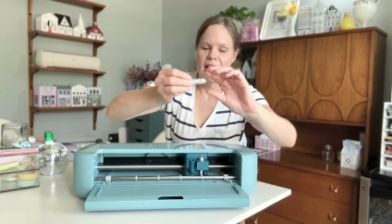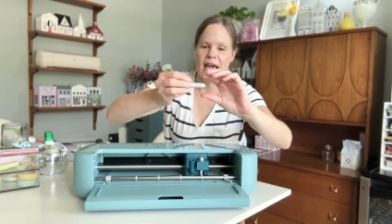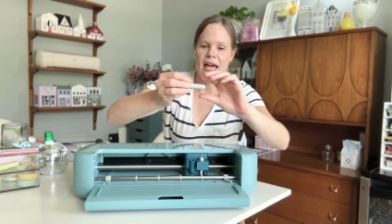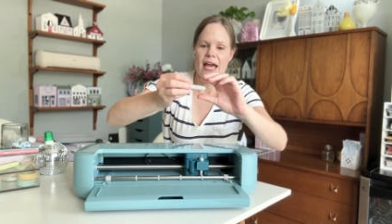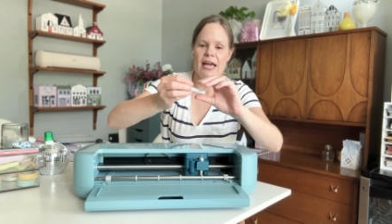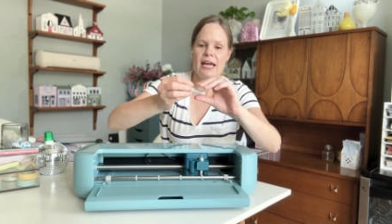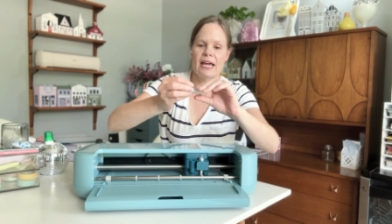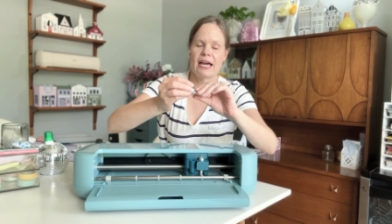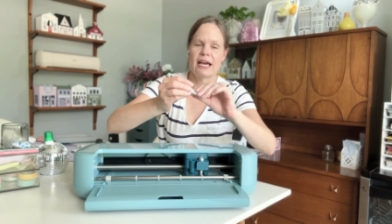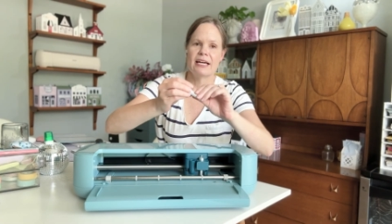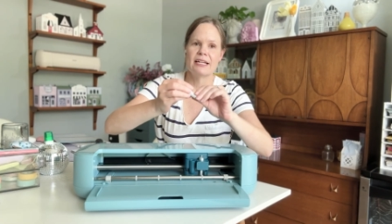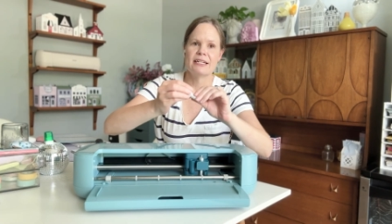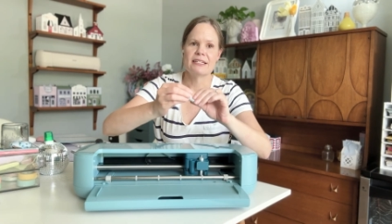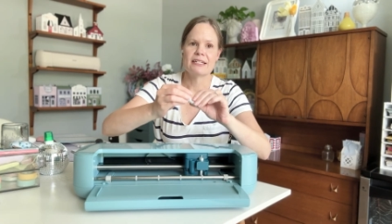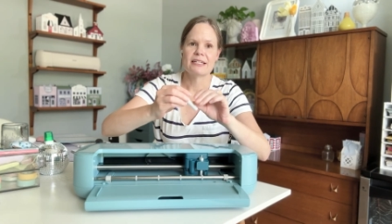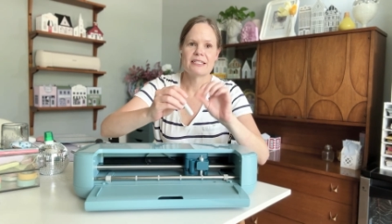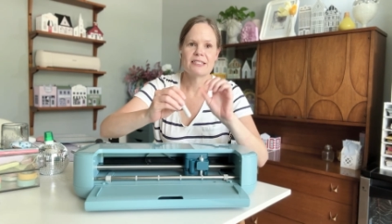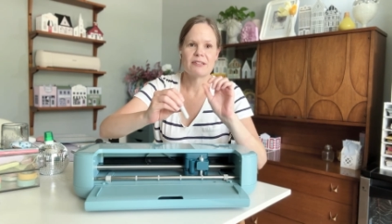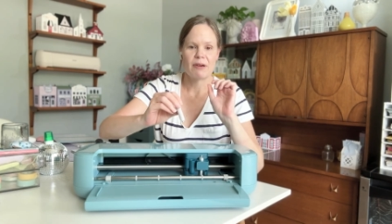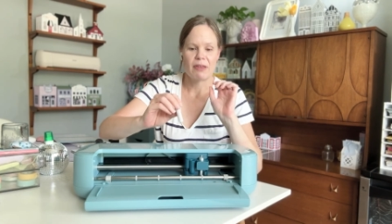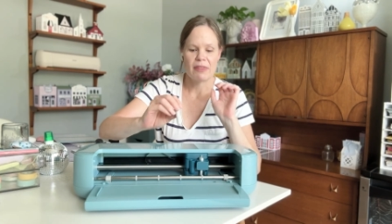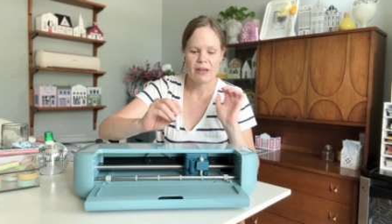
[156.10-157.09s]
And
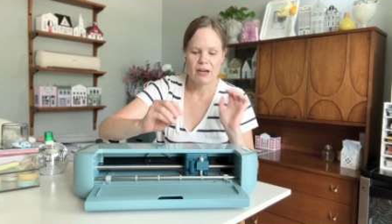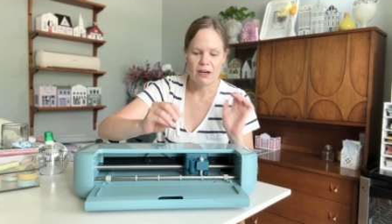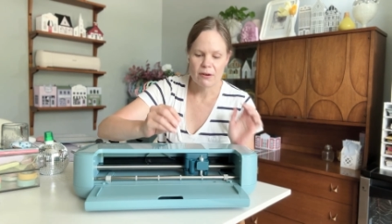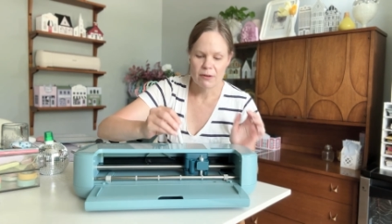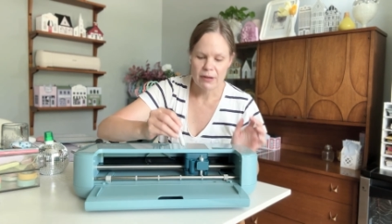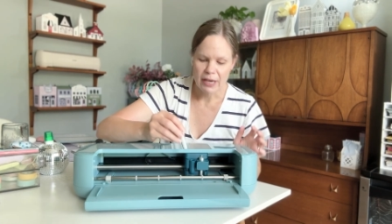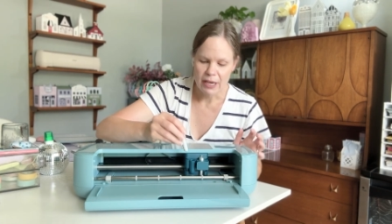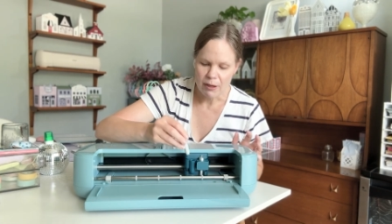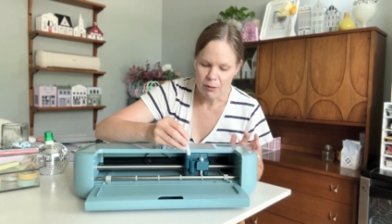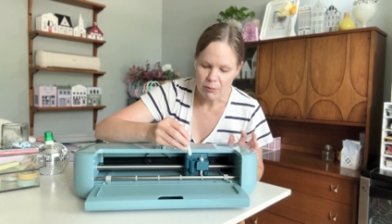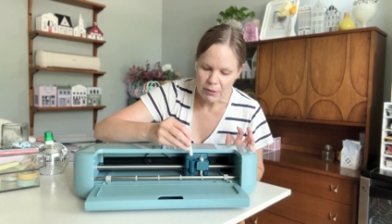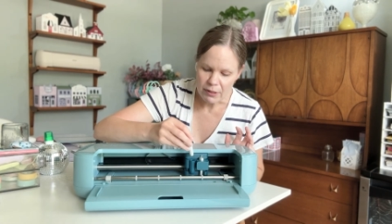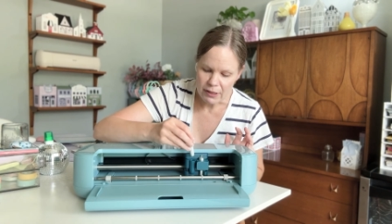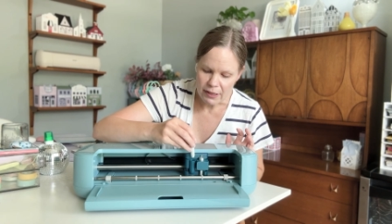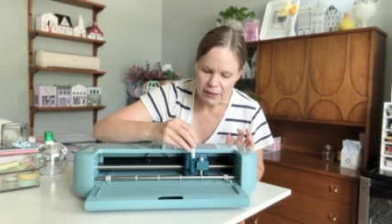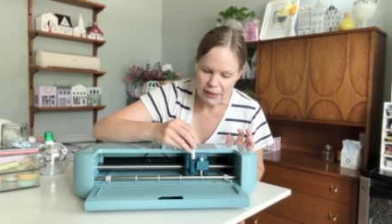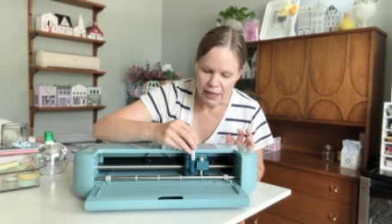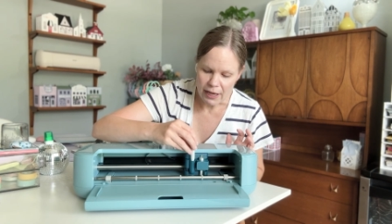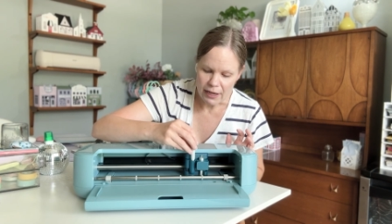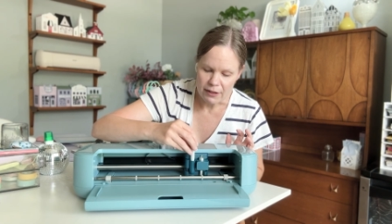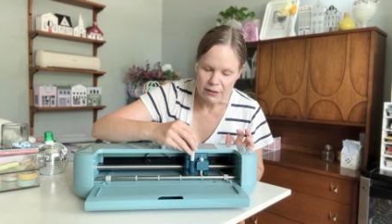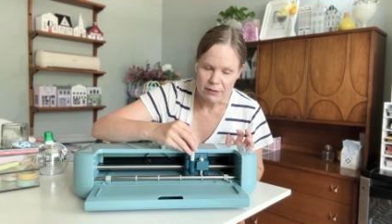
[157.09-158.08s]
so I thought, okay, well then
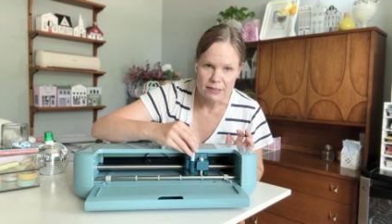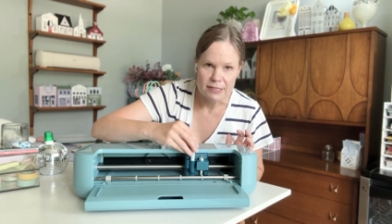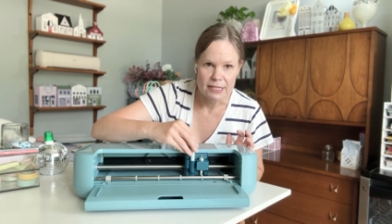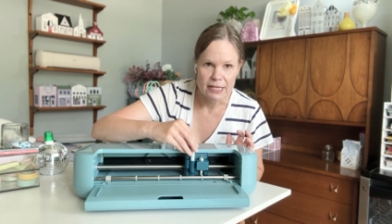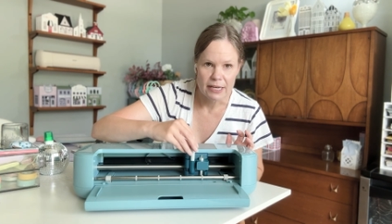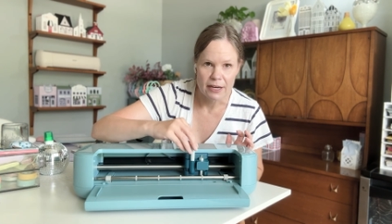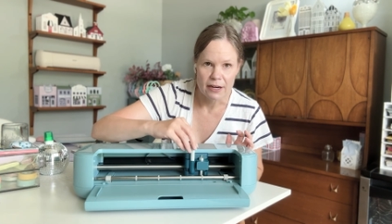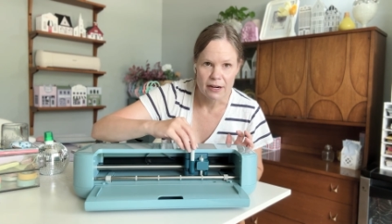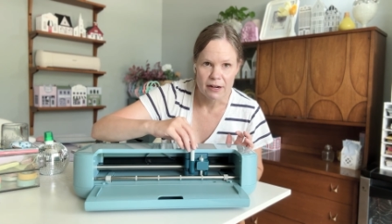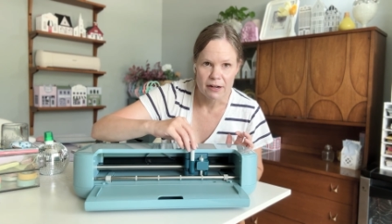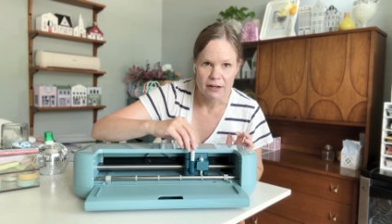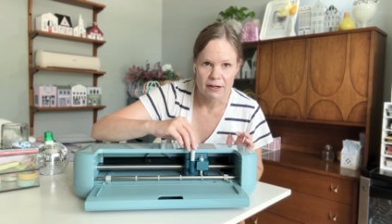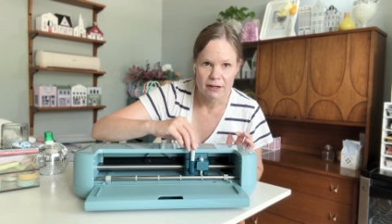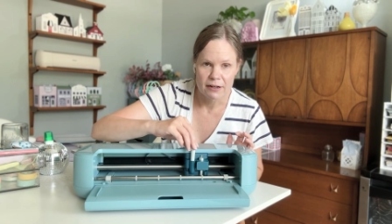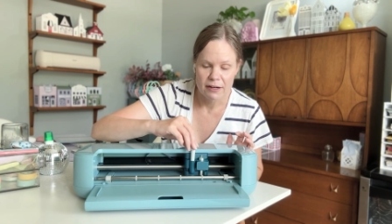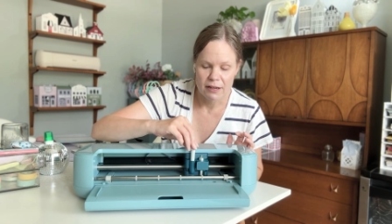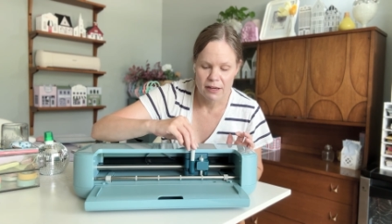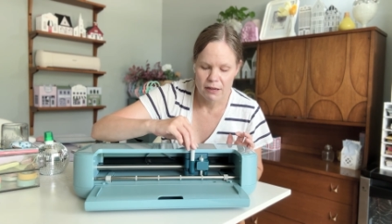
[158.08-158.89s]
that goes there.